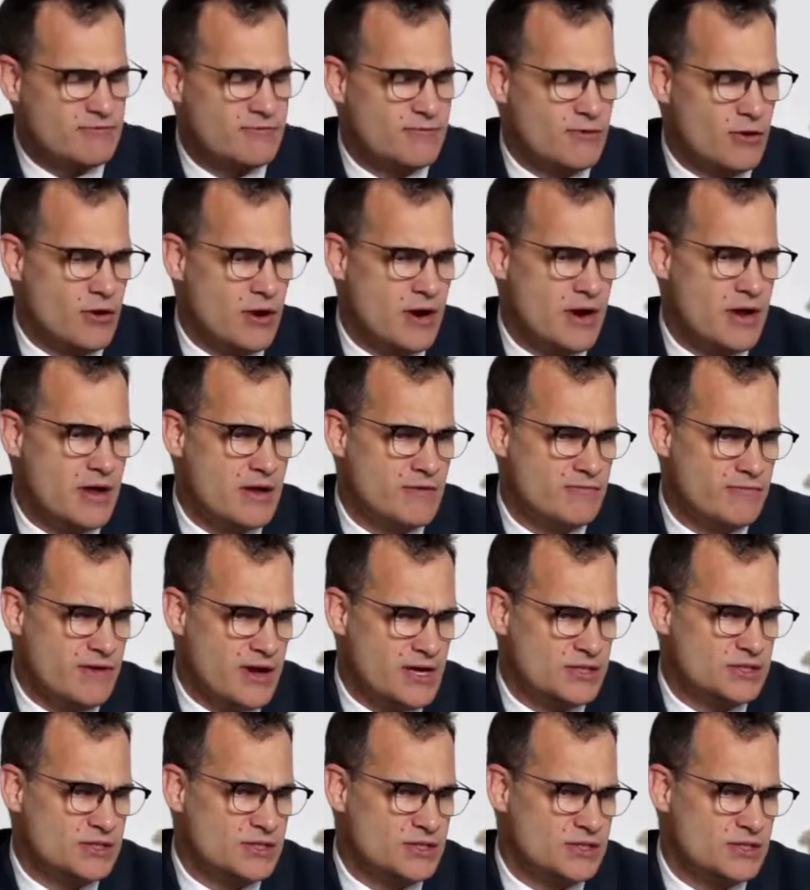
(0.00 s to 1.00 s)
for
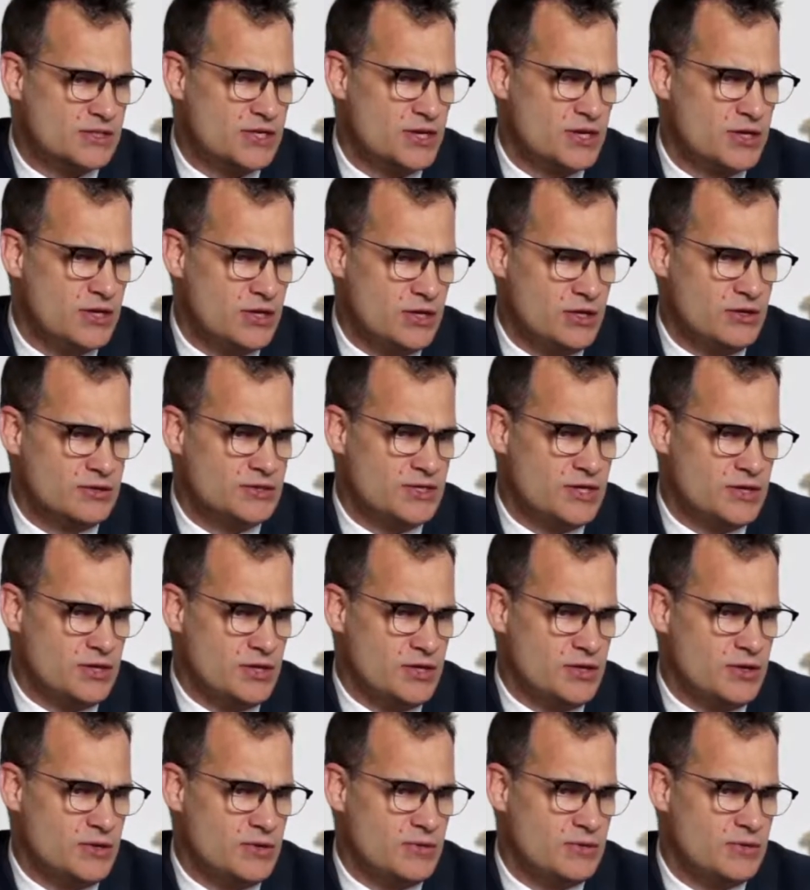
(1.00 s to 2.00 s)
investors new to
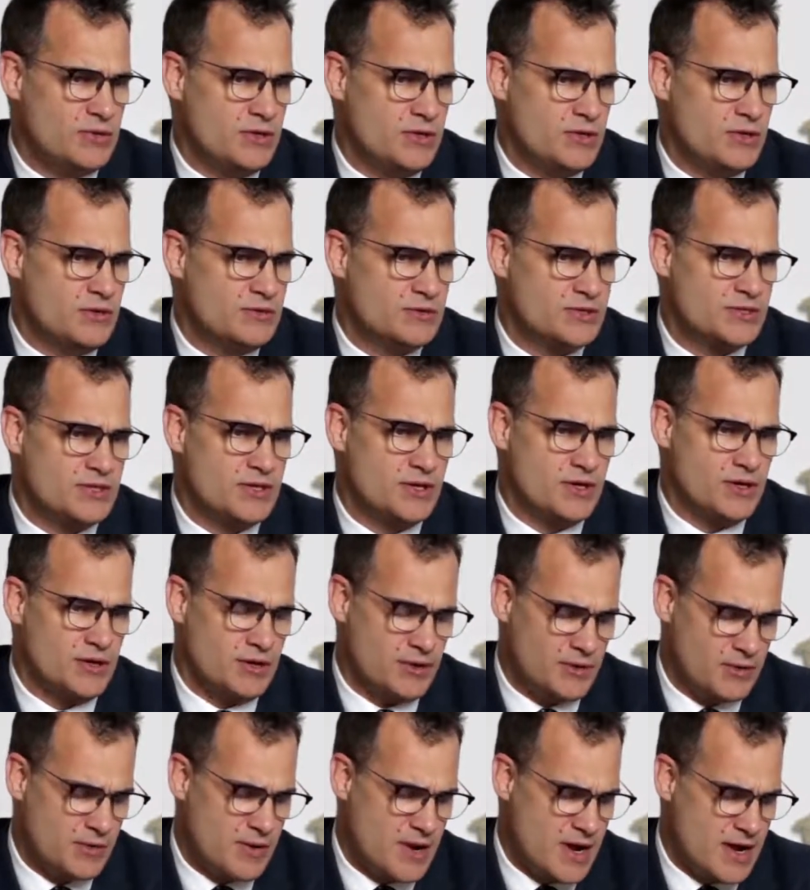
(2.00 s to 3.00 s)
you, new
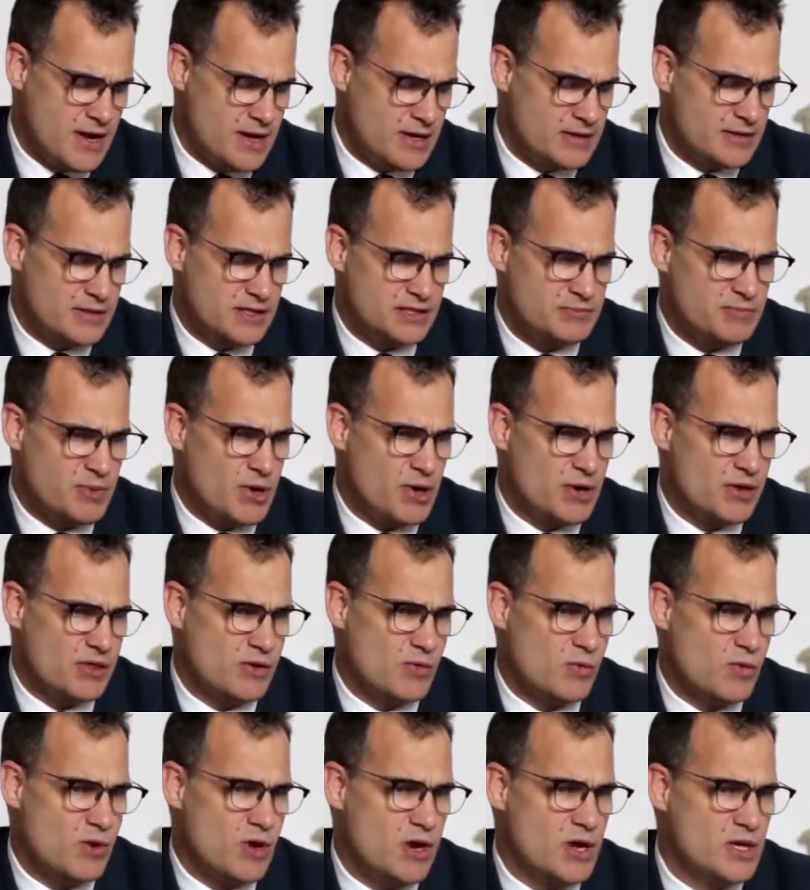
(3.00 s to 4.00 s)
to this part of
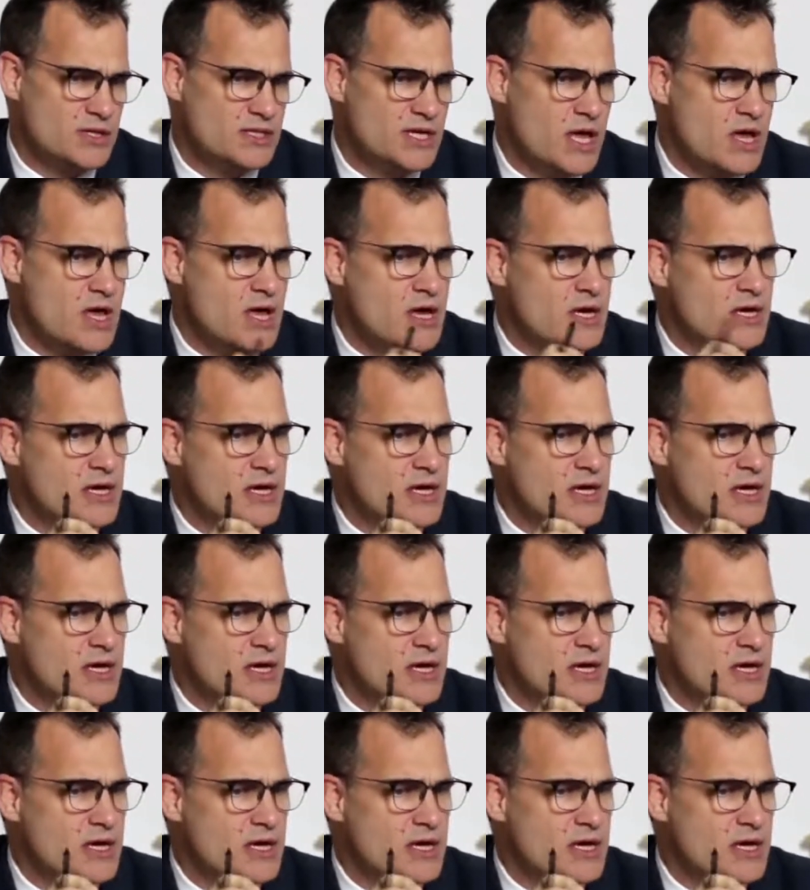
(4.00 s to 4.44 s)
the world,